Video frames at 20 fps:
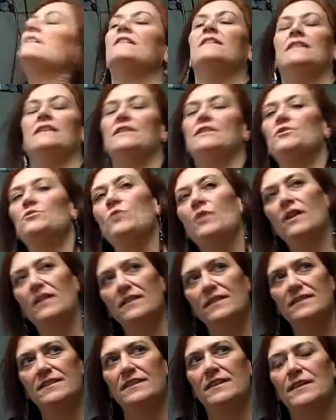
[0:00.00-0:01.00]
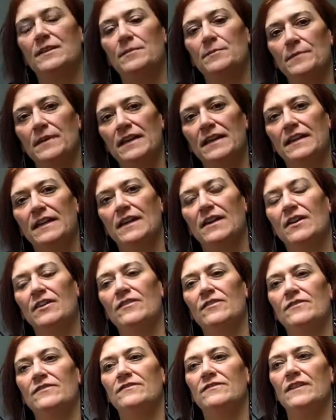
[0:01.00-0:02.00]
I do all the time.
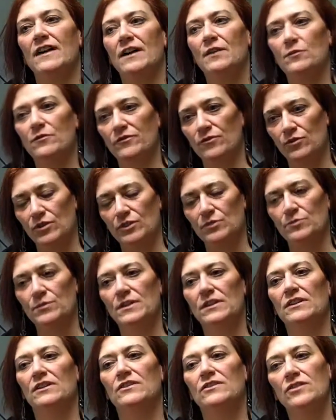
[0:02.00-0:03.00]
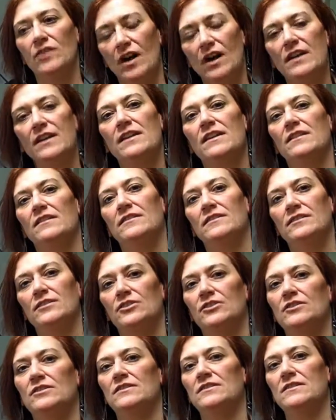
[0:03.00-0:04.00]
I've worked with a lot of young
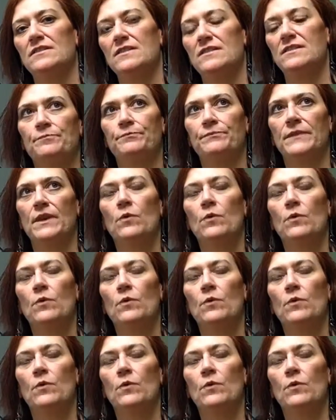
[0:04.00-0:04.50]
girls.